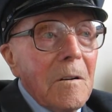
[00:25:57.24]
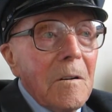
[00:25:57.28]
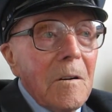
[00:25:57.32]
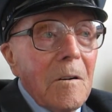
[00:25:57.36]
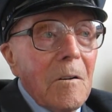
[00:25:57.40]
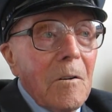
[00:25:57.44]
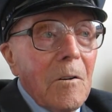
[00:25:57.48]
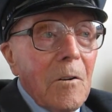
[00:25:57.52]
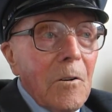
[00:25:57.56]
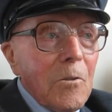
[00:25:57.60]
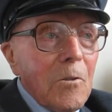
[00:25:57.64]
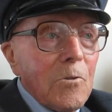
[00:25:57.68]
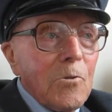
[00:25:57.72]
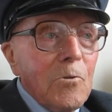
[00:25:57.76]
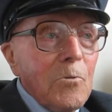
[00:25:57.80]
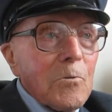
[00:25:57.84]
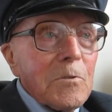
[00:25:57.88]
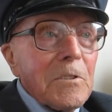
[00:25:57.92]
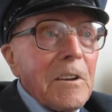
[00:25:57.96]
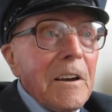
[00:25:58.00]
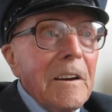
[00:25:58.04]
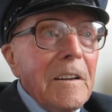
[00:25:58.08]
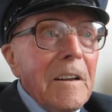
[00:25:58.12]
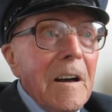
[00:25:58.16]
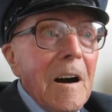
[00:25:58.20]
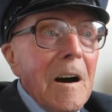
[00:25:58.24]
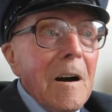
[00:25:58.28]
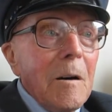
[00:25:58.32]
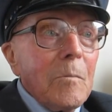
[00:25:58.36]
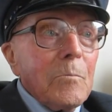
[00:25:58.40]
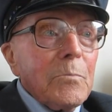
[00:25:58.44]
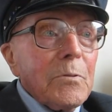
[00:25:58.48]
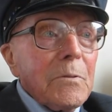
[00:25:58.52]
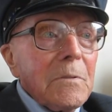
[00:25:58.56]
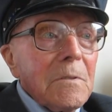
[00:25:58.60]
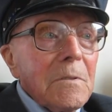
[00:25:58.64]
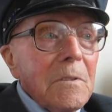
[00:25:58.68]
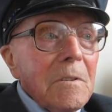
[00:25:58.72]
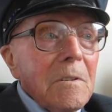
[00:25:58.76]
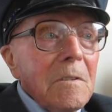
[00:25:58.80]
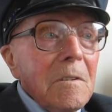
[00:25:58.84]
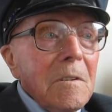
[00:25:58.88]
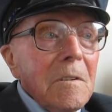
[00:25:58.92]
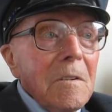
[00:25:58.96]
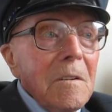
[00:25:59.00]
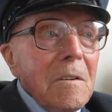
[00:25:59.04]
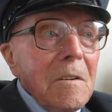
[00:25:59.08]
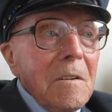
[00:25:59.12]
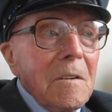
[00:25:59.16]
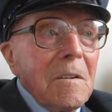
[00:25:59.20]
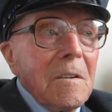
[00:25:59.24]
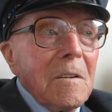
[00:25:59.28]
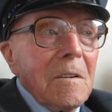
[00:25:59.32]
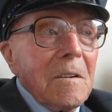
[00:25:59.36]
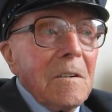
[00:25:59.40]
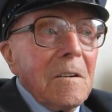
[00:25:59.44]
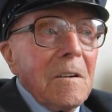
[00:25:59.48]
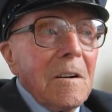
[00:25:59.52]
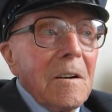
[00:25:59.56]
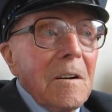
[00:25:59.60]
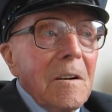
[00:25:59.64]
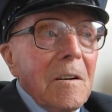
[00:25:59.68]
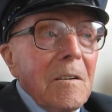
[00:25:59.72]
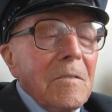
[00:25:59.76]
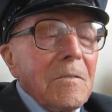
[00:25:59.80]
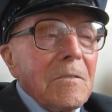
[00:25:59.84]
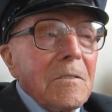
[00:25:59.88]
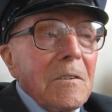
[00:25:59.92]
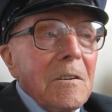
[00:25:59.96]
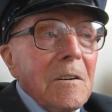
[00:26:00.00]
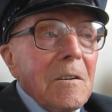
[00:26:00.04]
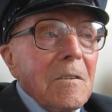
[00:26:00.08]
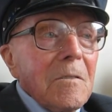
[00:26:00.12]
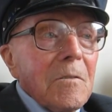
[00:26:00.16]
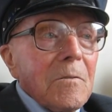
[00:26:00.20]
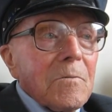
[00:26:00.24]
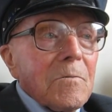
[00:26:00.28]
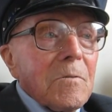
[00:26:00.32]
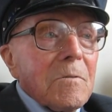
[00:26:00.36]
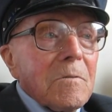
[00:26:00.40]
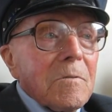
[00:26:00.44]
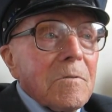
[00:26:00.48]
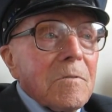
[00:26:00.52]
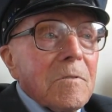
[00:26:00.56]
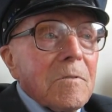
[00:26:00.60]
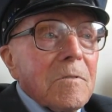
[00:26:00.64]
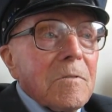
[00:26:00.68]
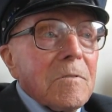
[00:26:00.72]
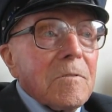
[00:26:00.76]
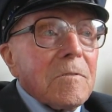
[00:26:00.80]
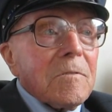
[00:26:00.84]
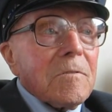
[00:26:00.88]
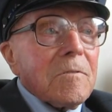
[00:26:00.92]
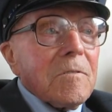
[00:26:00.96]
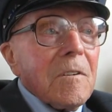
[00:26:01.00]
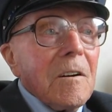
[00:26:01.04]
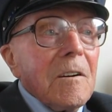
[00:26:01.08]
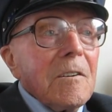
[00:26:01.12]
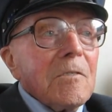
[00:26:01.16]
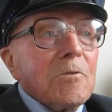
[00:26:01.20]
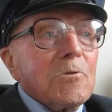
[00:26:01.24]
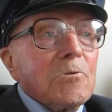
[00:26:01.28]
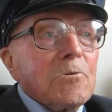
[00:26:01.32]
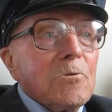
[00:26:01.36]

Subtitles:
I couldn't get up, and they